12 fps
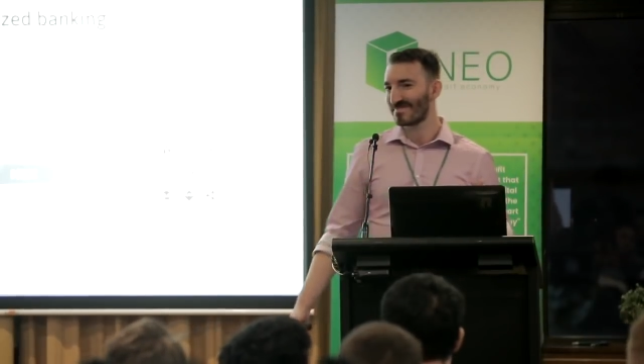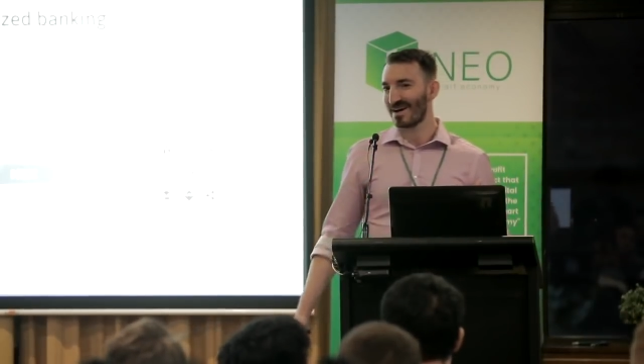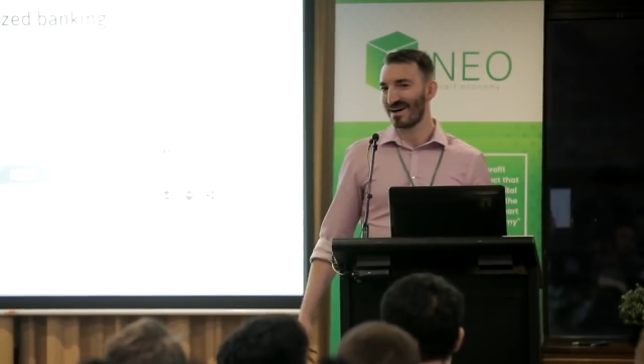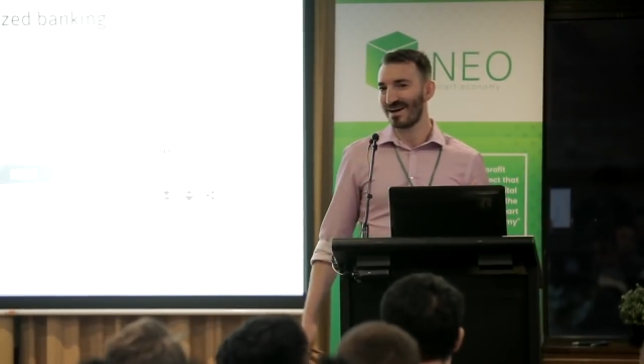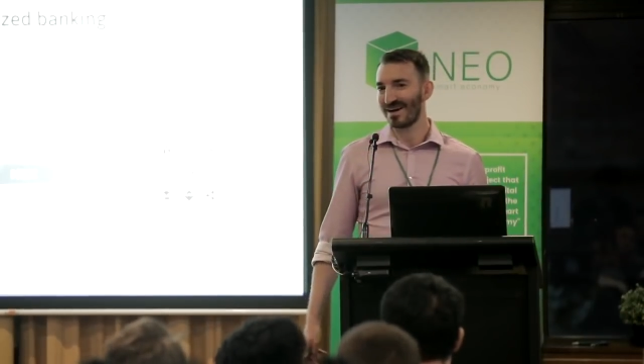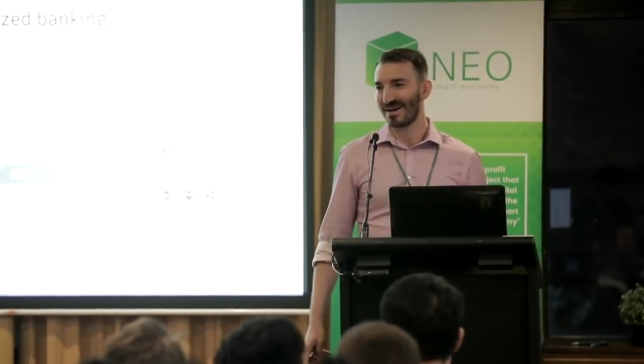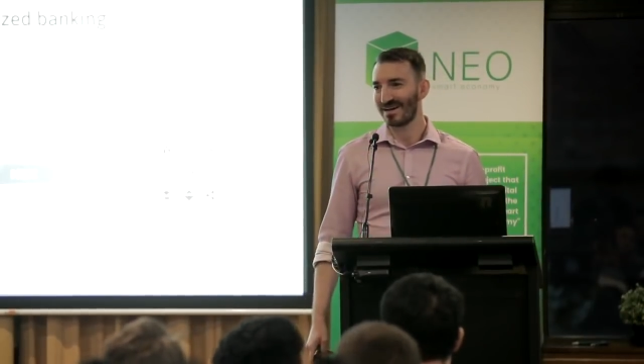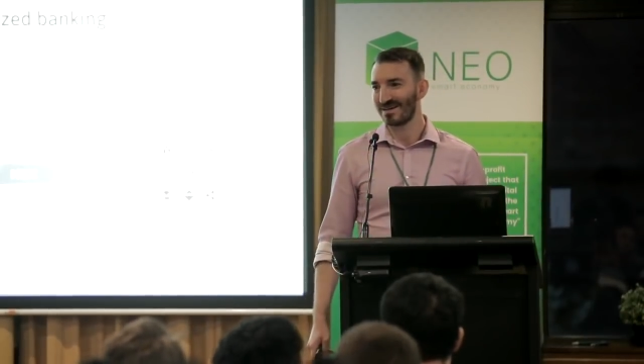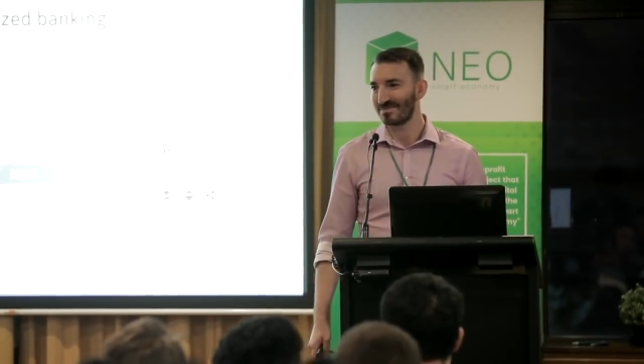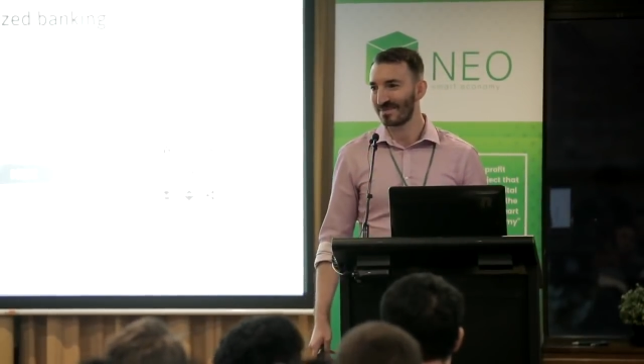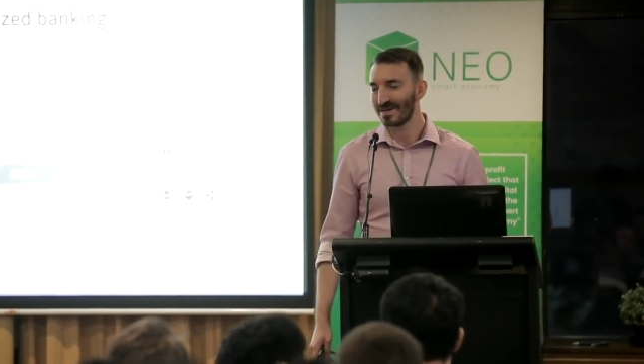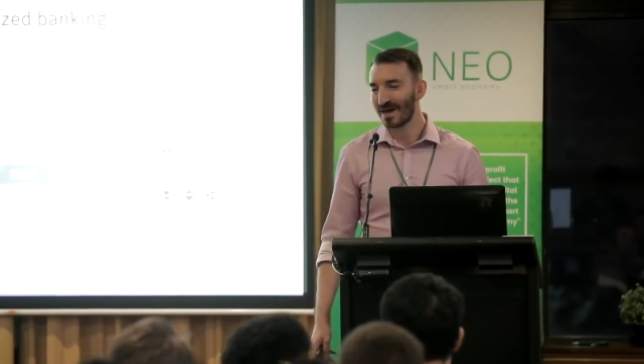
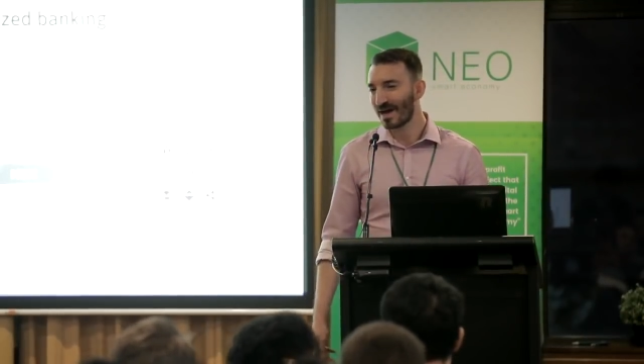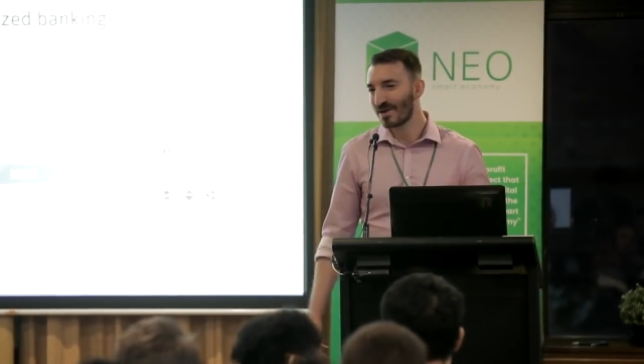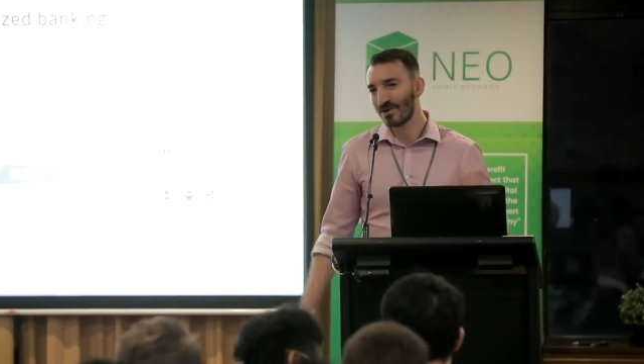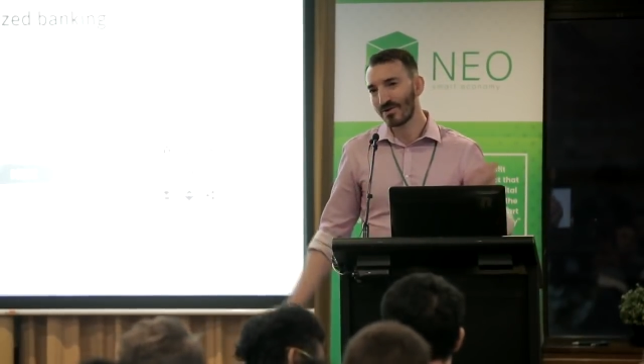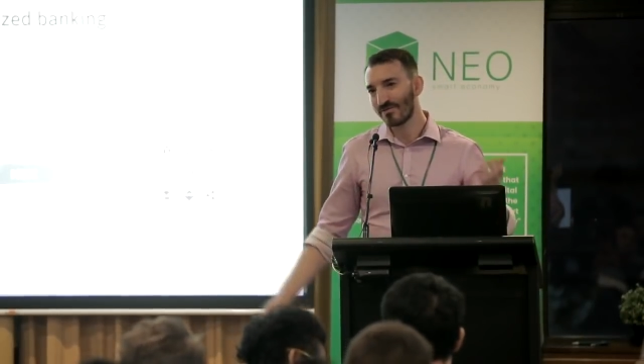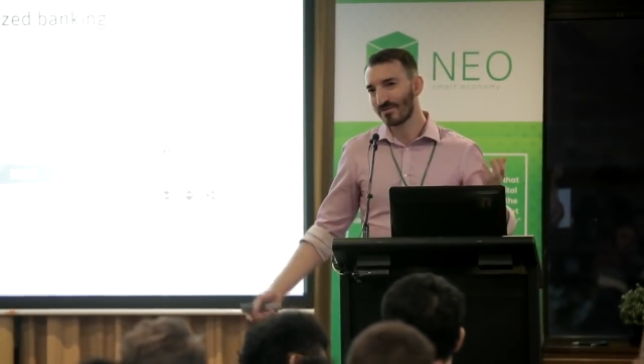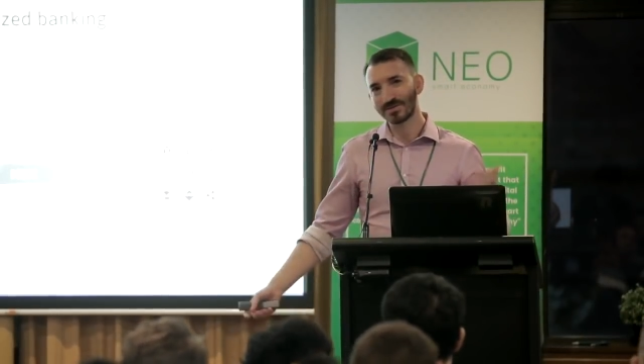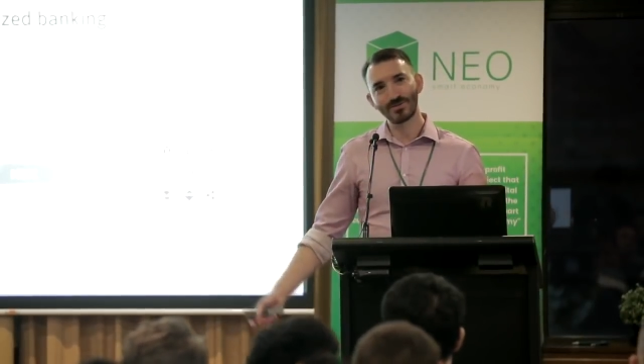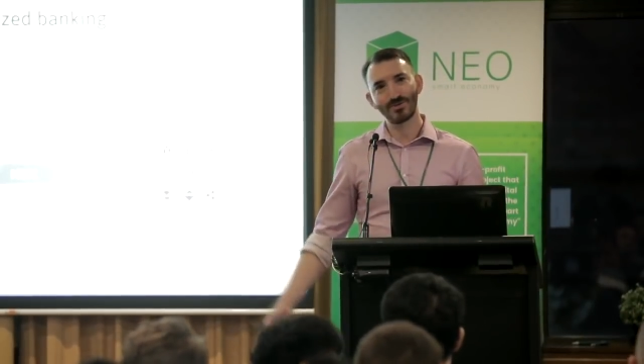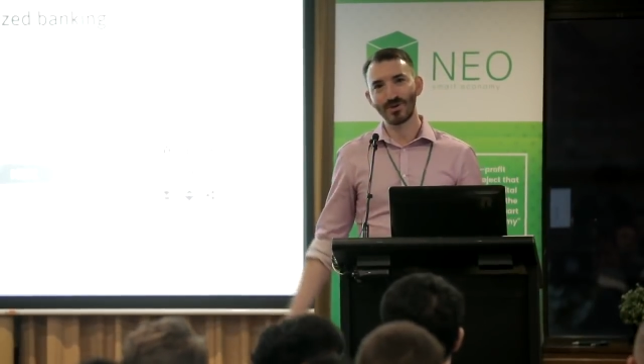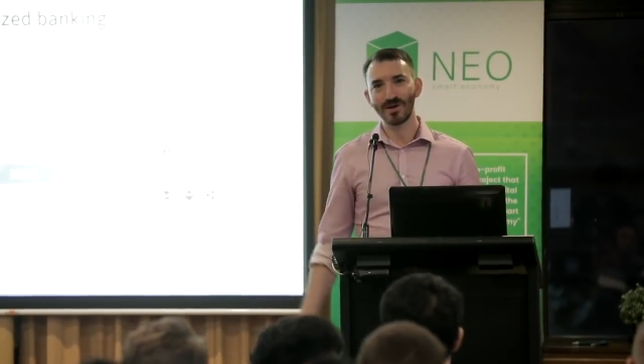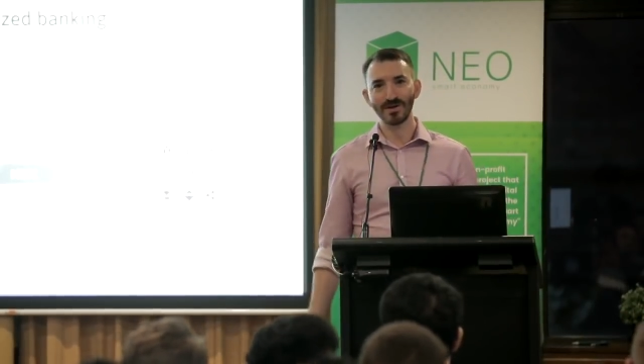I don't know if he was
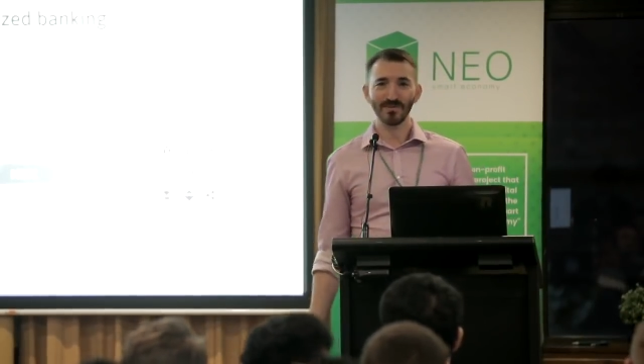drunk.